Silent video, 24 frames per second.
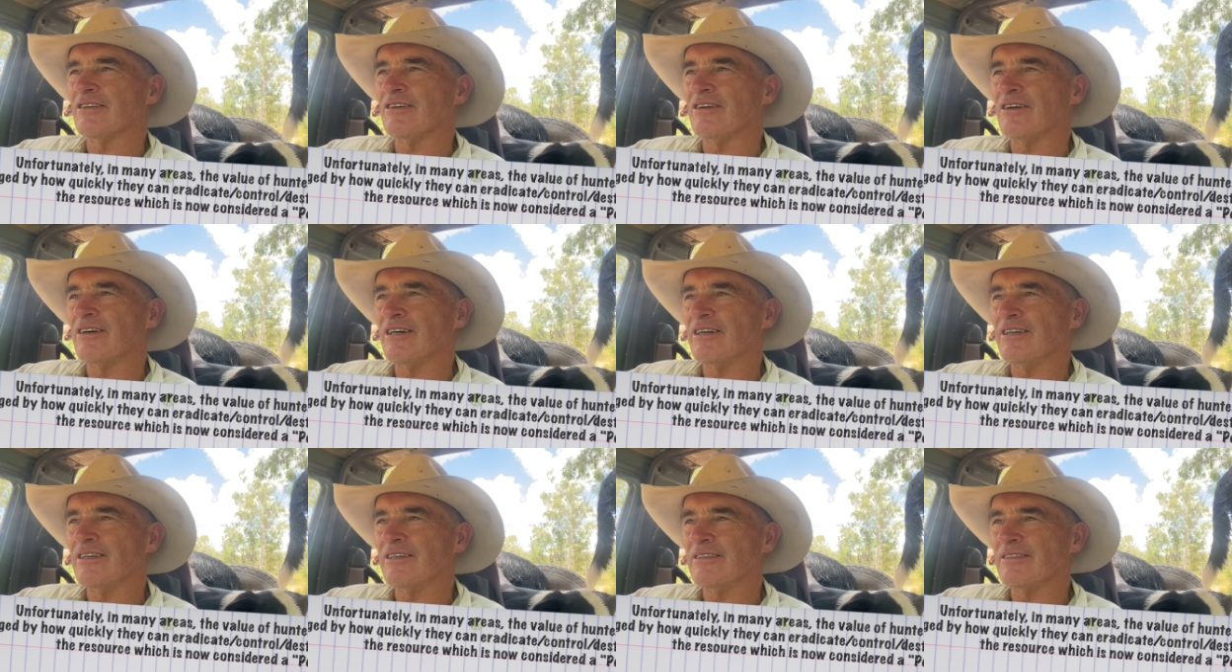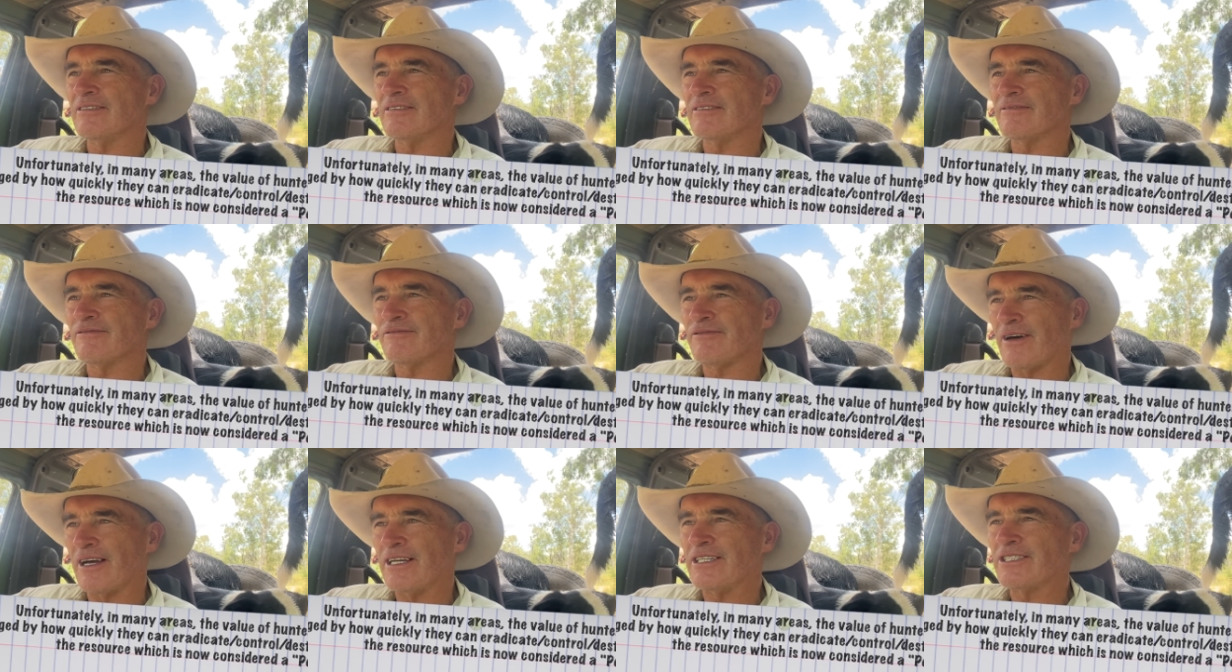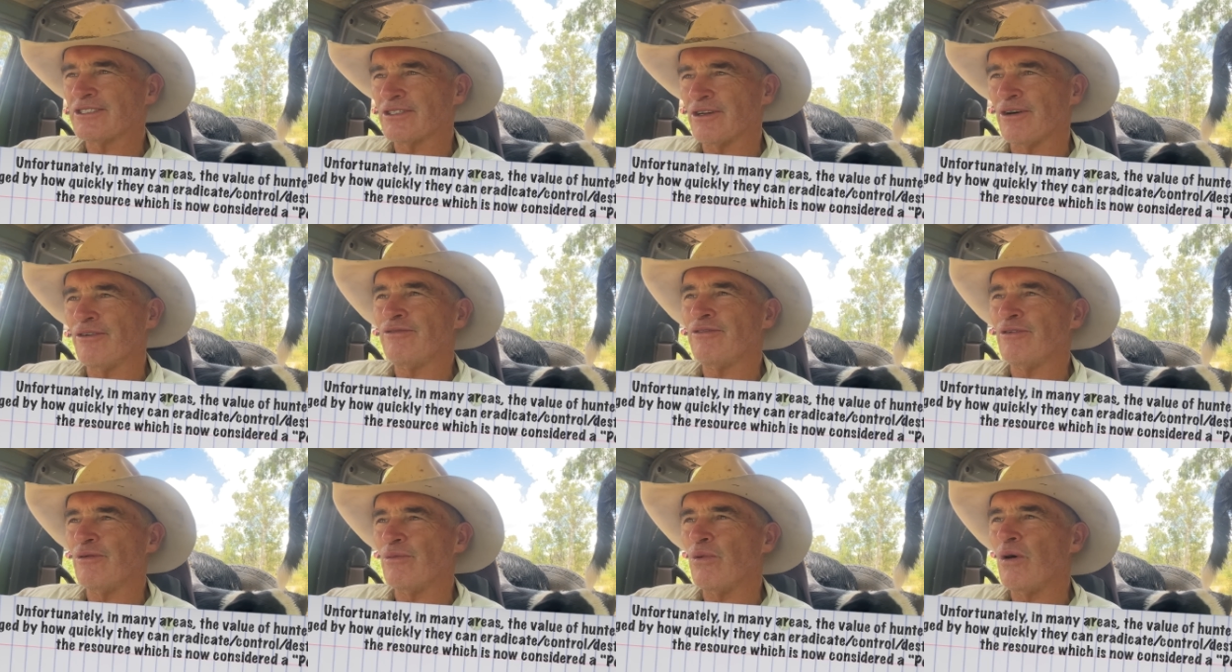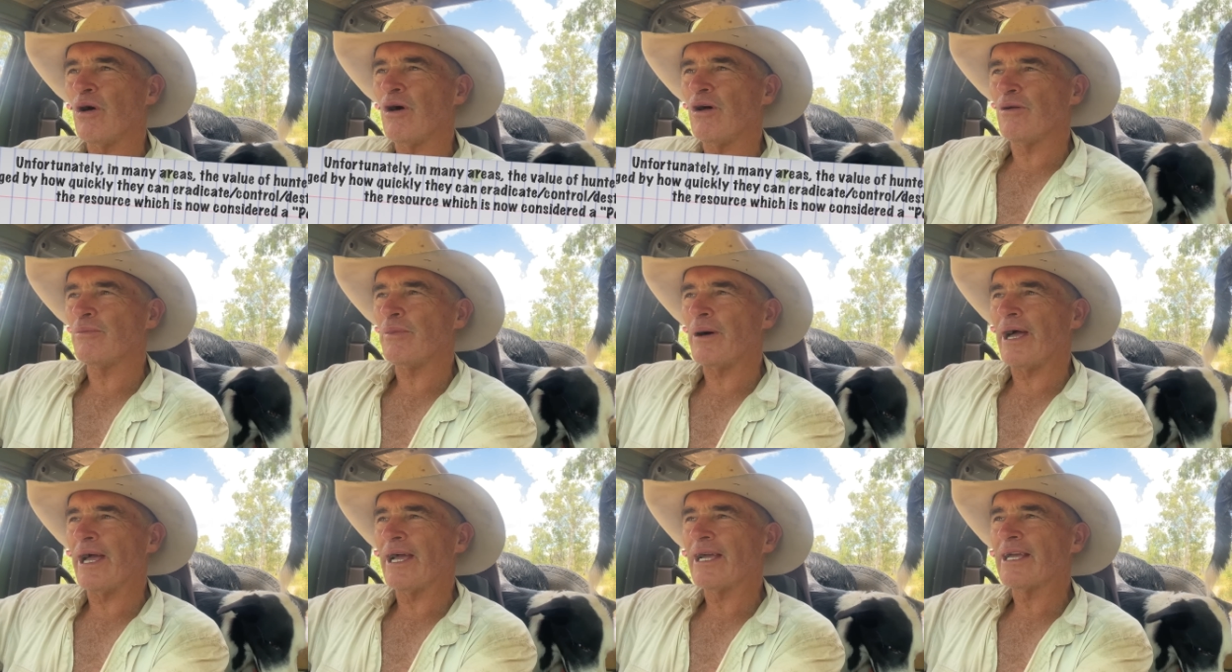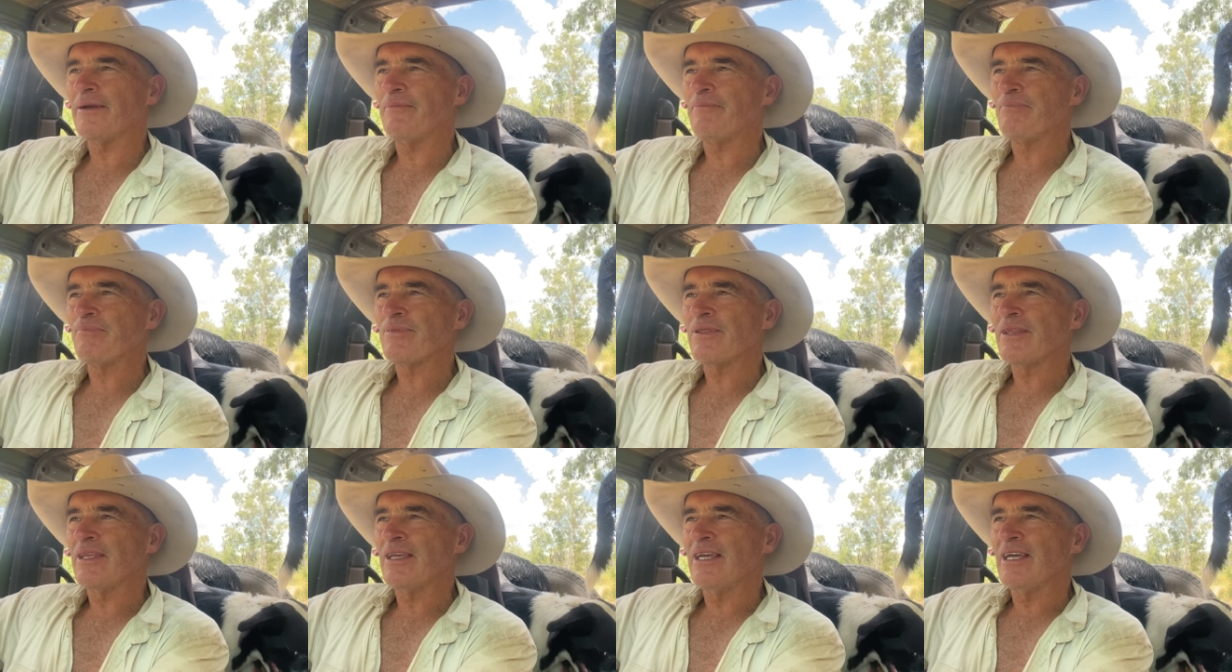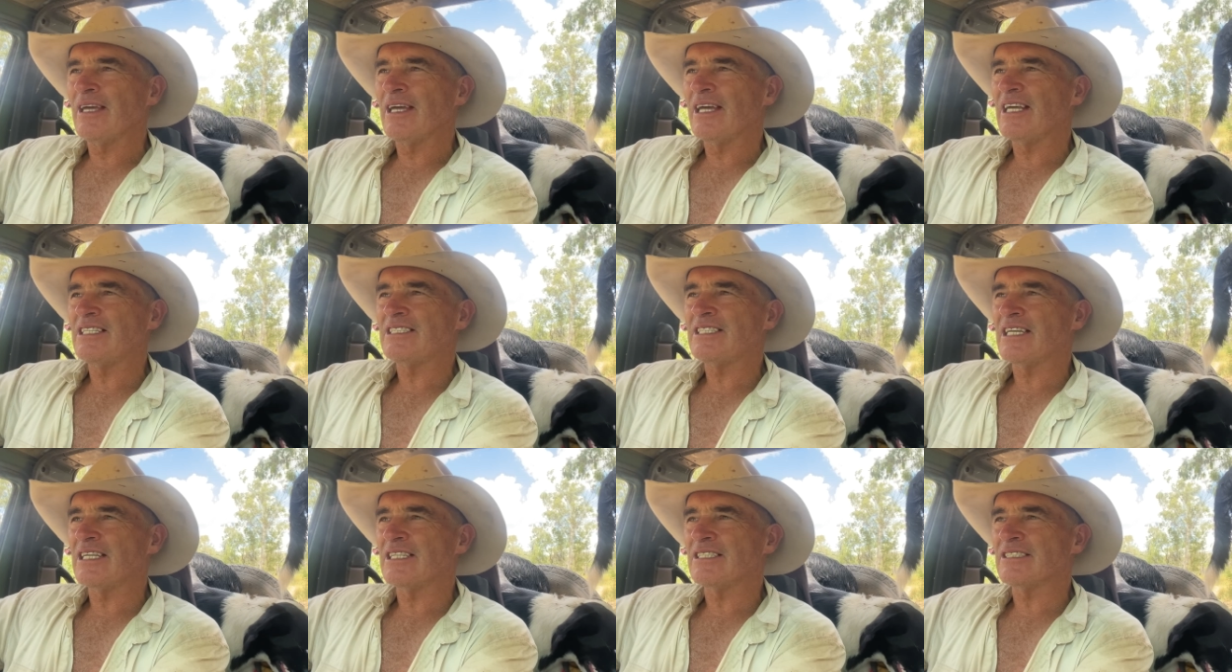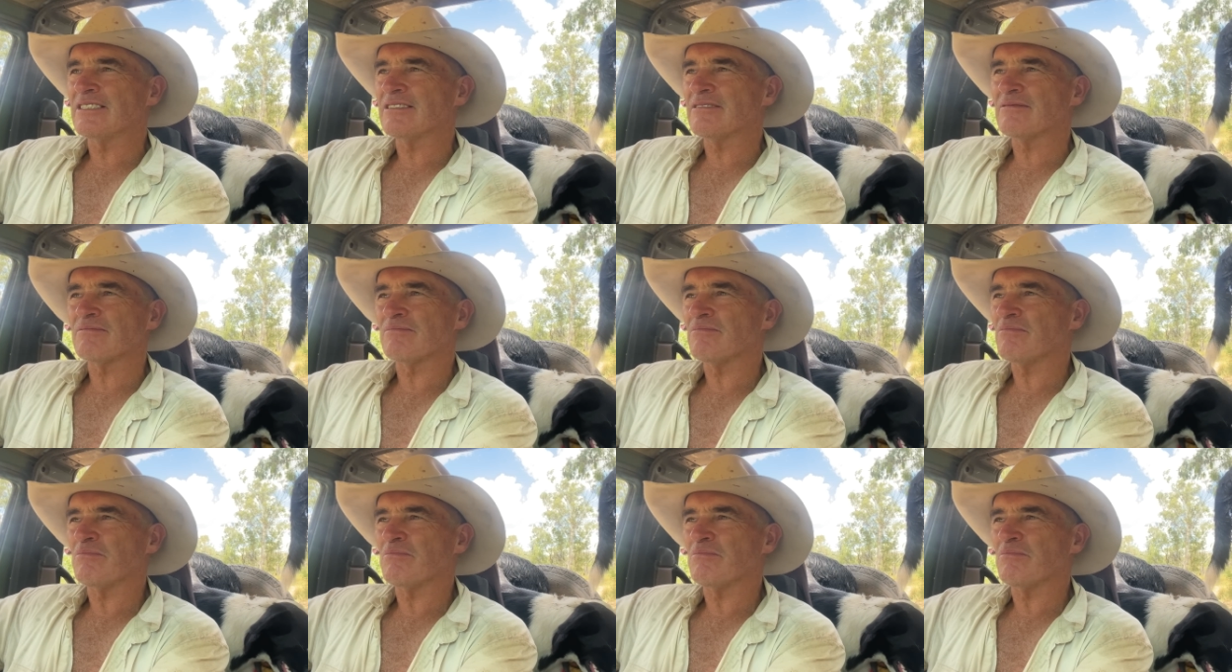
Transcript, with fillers: I faced off a while back, he says,